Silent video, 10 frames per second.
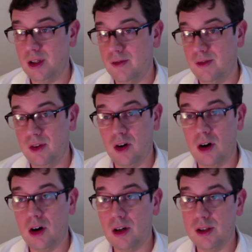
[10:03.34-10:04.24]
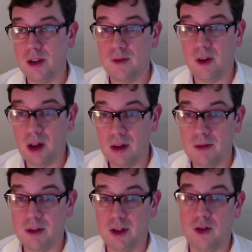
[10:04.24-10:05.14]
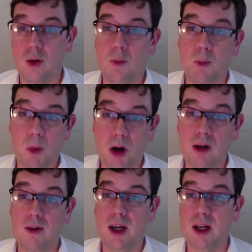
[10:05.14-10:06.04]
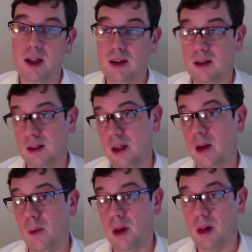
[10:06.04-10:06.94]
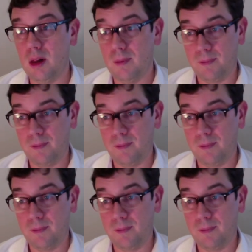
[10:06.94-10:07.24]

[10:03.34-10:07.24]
if your heart is involved and you're motivated it will